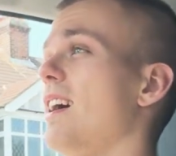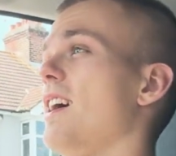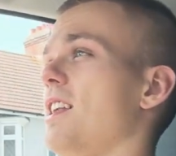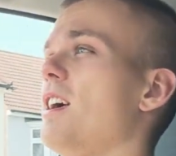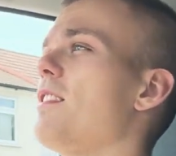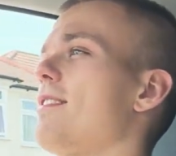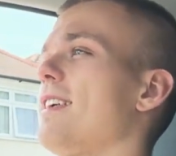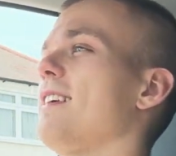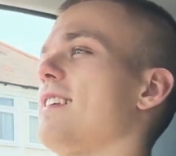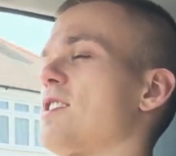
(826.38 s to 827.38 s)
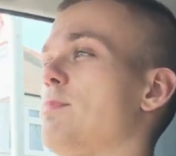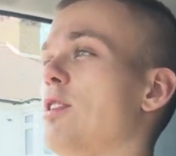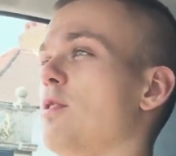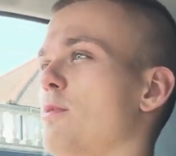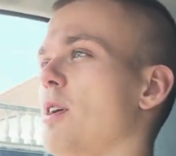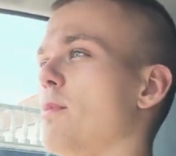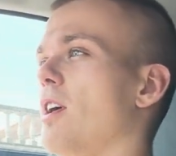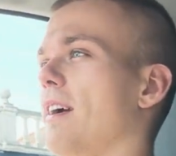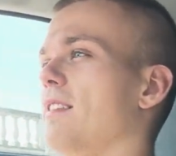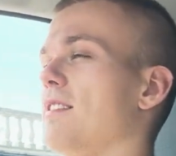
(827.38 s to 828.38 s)
Another thing that's been on my
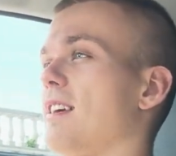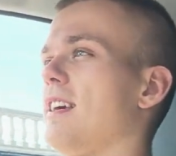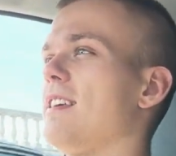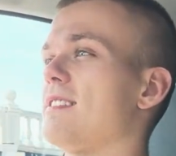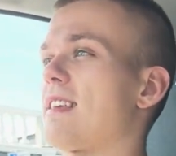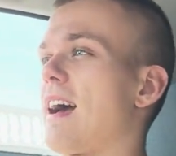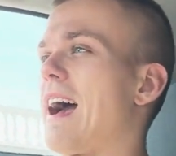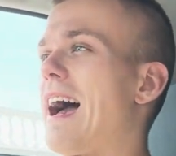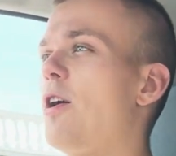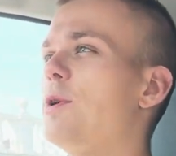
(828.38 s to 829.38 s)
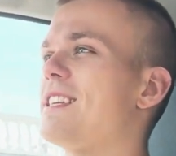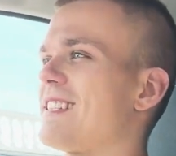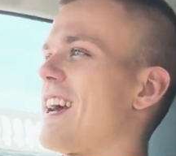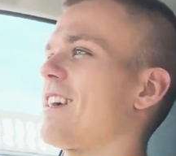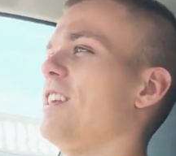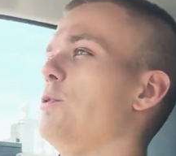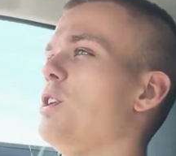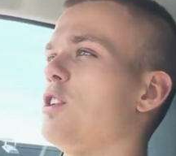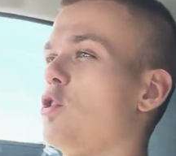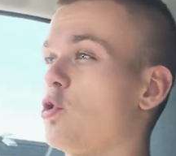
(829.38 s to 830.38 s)
mind is how exactly
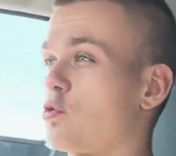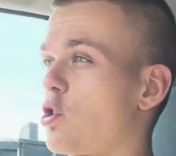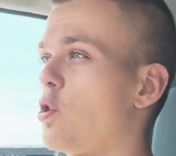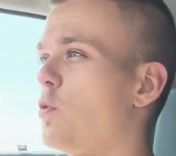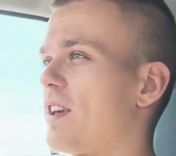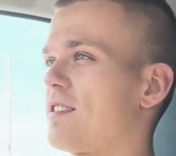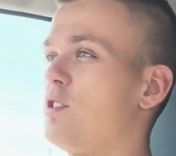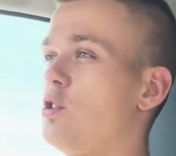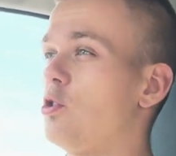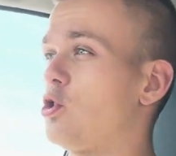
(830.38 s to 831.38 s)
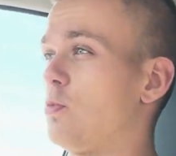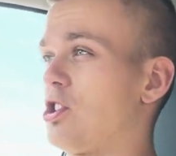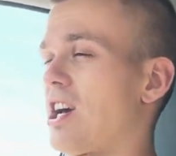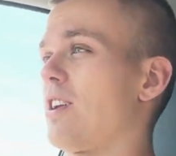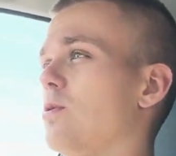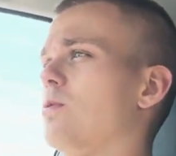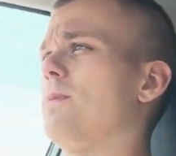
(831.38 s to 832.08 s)
we can grow this YouTube channel.